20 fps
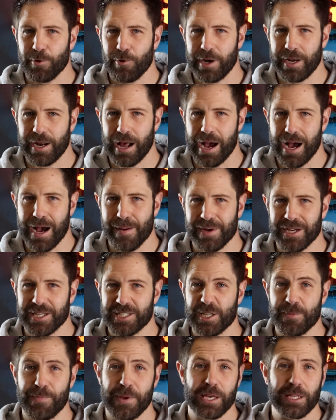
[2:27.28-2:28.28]
Marine armor
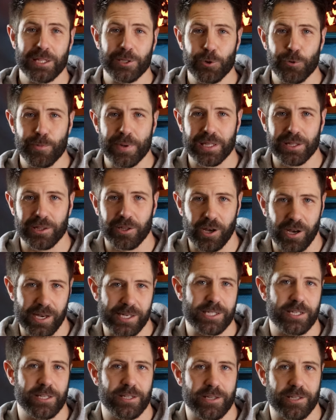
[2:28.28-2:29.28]
to be a little bit
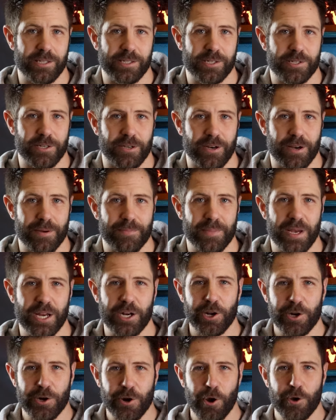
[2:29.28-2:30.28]
lighter this time,
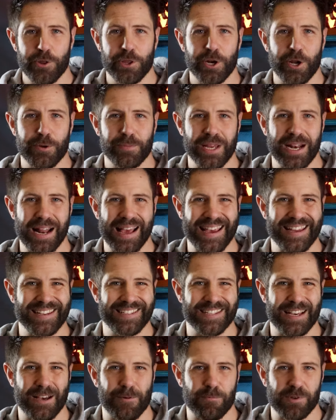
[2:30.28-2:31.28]
and I know that I'm gonna
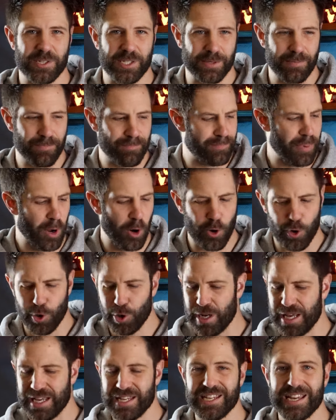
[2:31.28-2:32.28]
end up with some
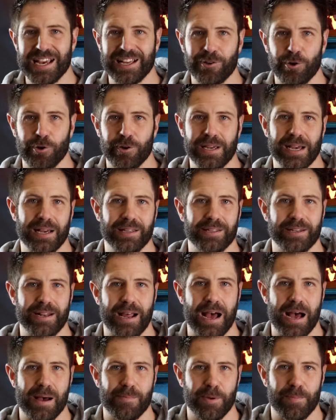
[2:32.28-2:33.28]
bone and yellow colored
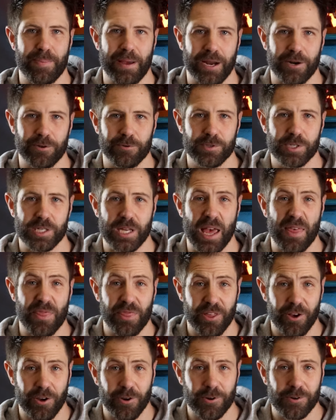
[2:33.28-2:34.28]
armor panels,
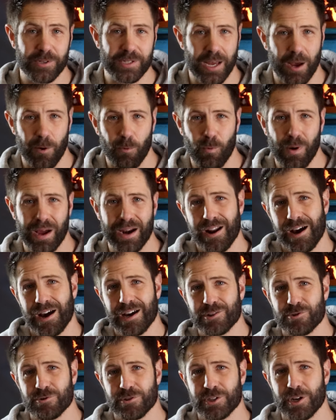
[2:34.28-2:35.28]
and those are
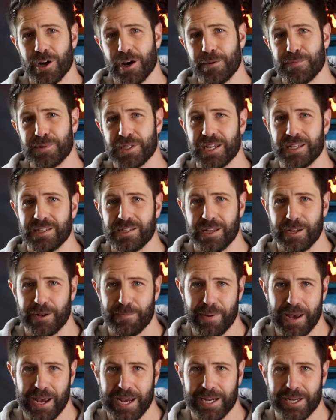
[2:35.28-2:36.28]
100 times easier to
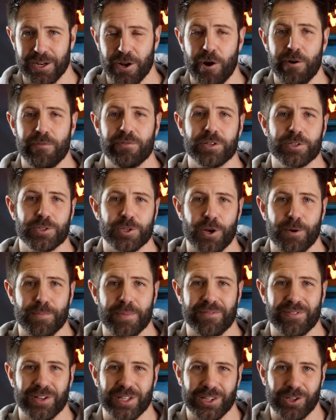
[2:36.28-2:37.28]
paint over the top
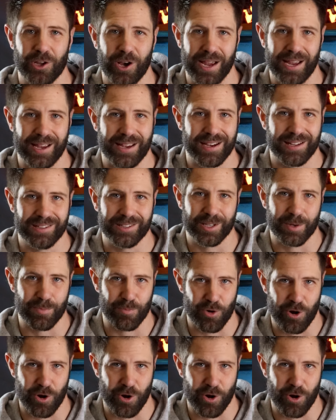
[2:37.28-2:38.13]
of a light colored